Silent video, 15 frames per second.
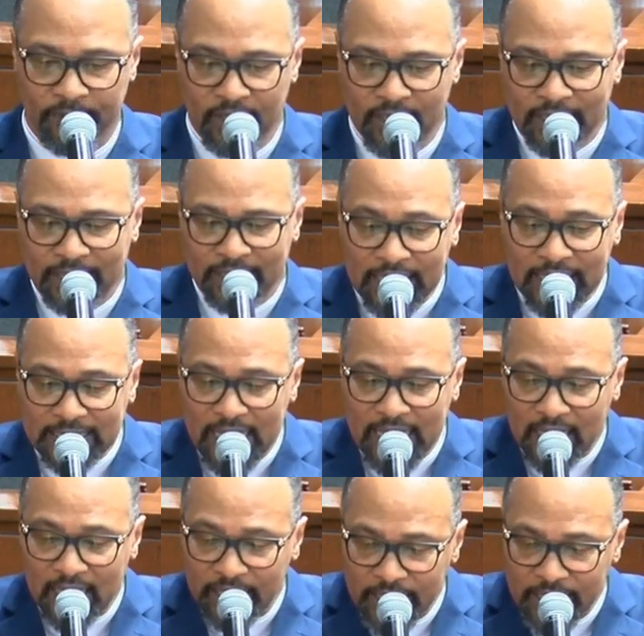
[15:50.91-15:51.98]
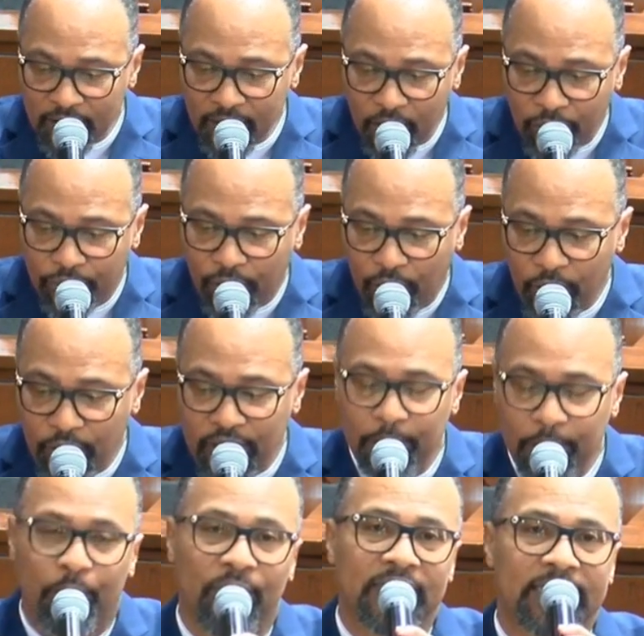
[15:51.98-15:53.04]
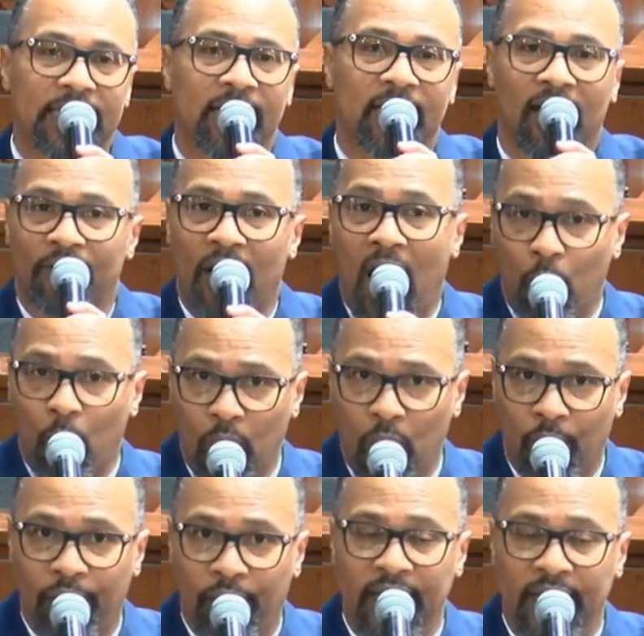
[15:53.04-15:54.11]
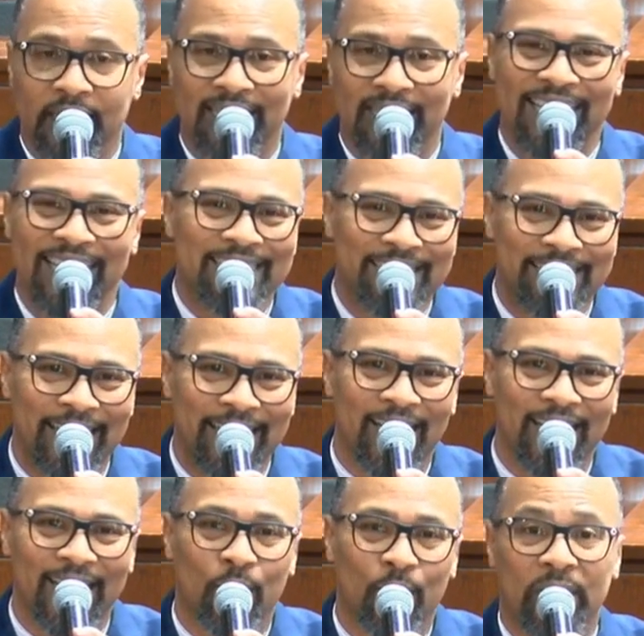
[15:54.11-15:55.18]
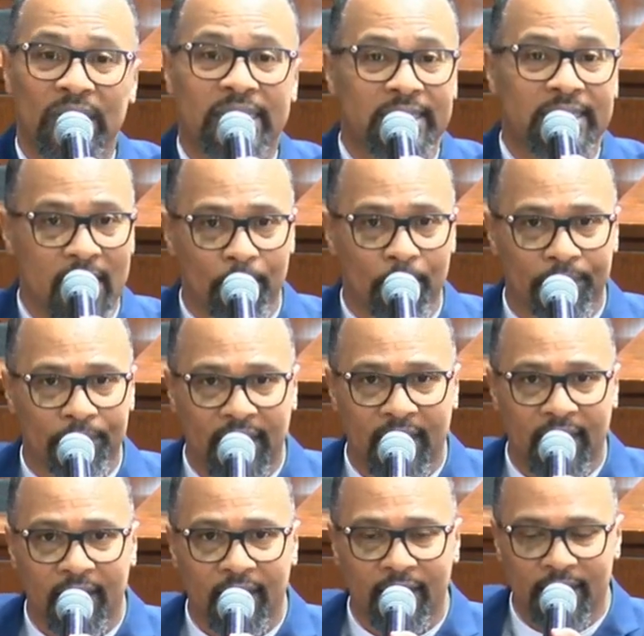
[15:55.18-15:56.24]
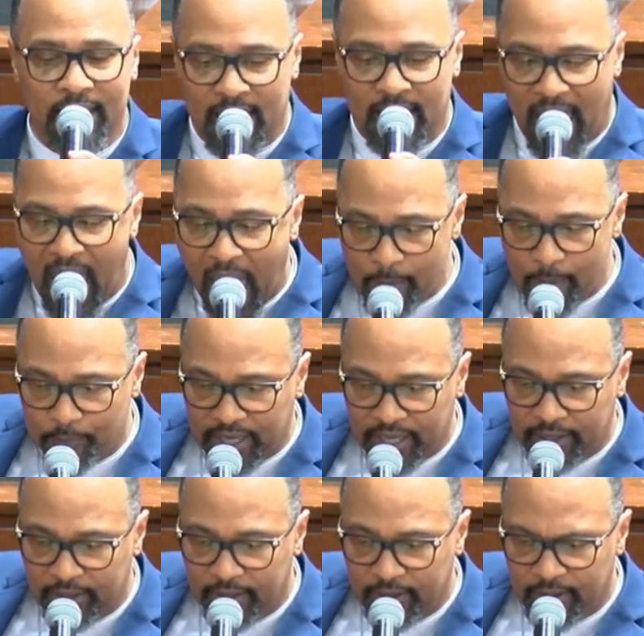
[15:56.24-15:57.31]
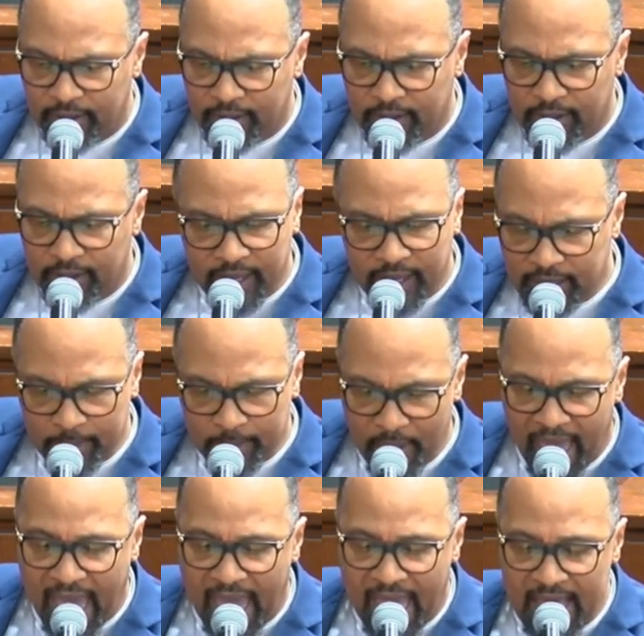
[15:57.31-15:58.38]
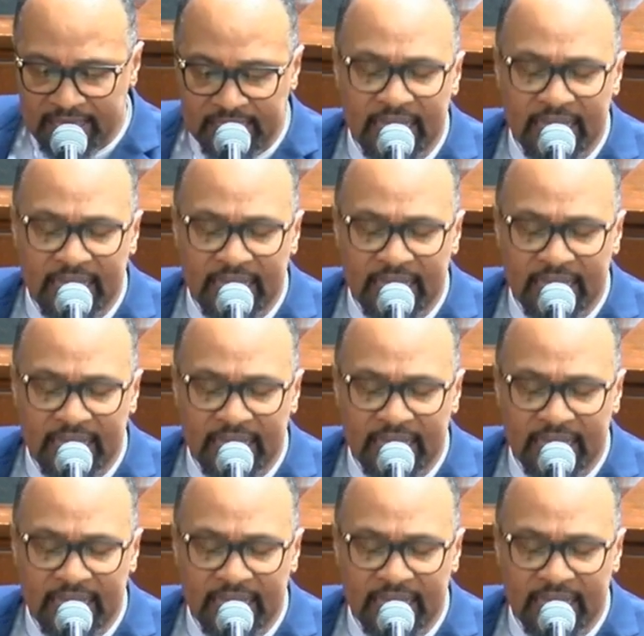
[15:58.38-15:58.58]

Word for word: Then he said another 30% of our worries is dealing with something that happened in the past.